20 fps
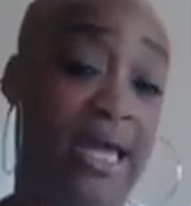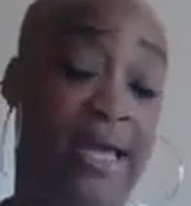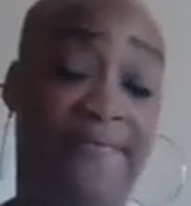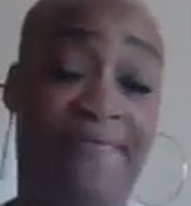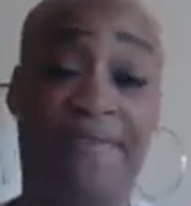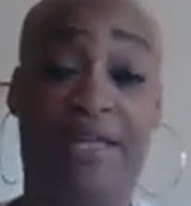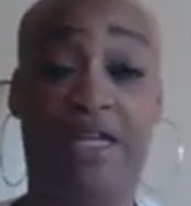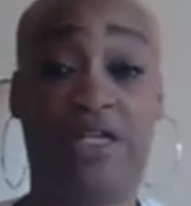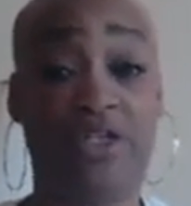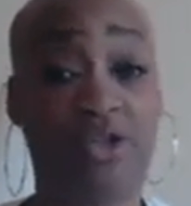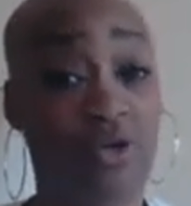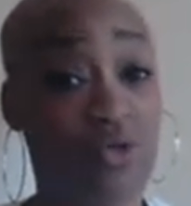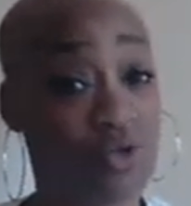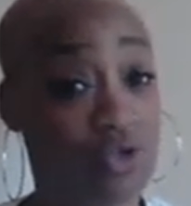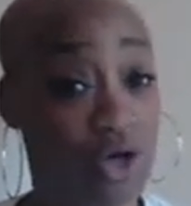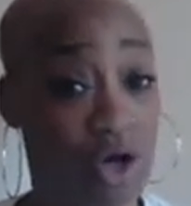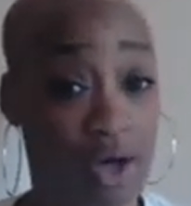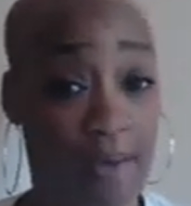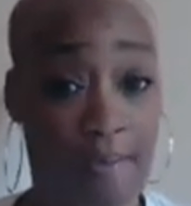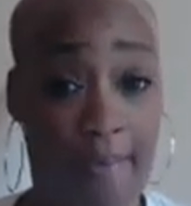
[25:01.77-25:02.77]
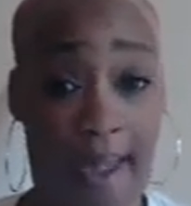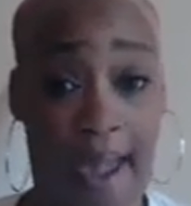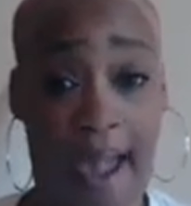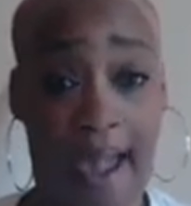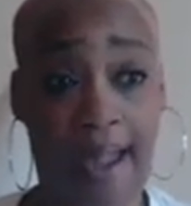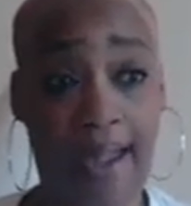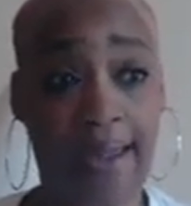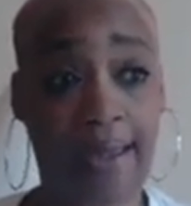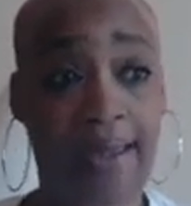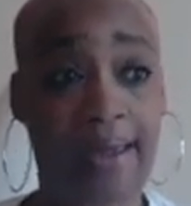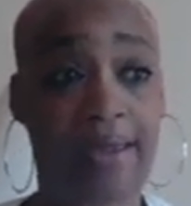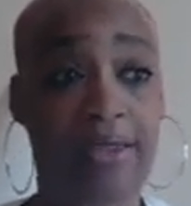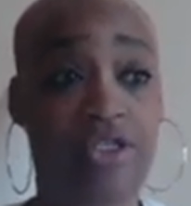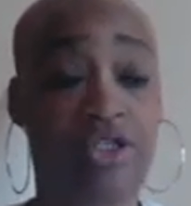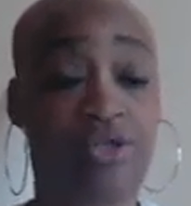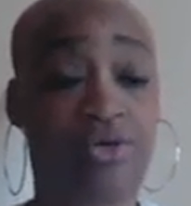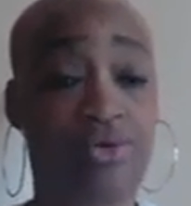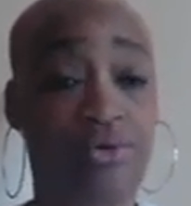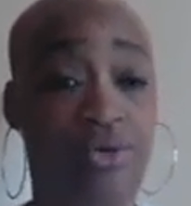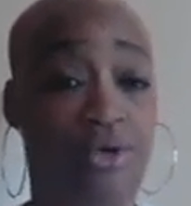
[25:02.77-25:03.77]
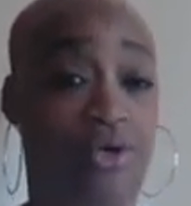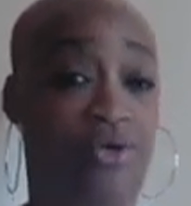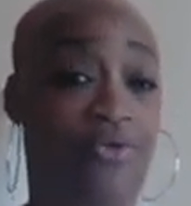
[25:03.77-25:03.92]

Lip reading: if they don't talk back to you,